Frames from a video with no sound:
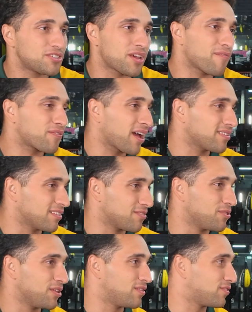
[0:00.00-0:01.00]
Shavkat
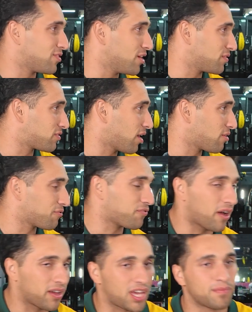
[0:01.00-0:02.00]
doesn't really deserve a title
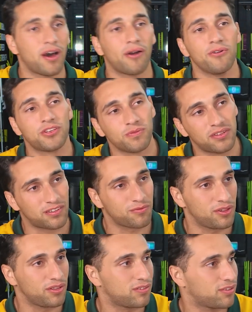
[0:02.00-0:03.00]
fight. Kamaru Usman doesn't
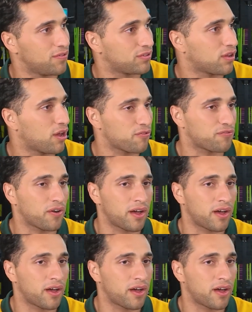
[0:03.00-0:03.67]
really deserve a title